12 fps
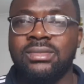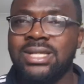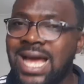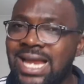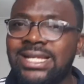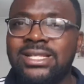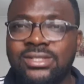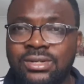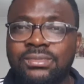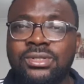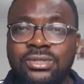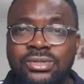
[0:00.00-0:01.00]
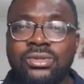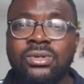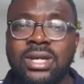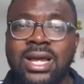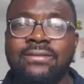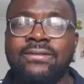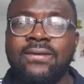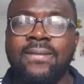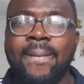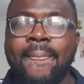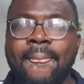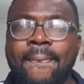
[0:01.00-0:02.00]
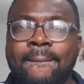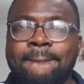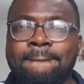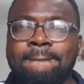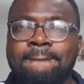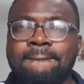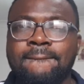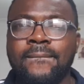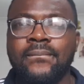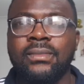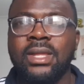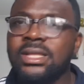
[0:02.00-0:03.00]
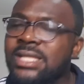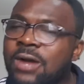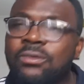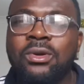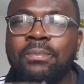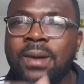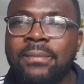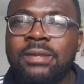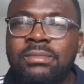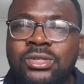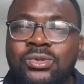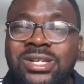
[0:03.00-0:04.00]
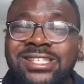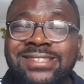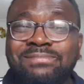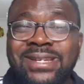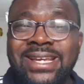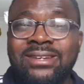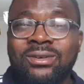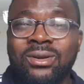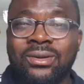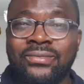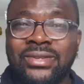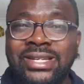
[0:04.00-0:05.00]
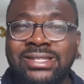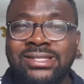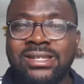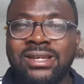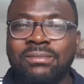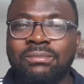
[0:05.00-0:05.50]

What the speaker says: That is something you should look out for. Time will not permit me to explain all of this,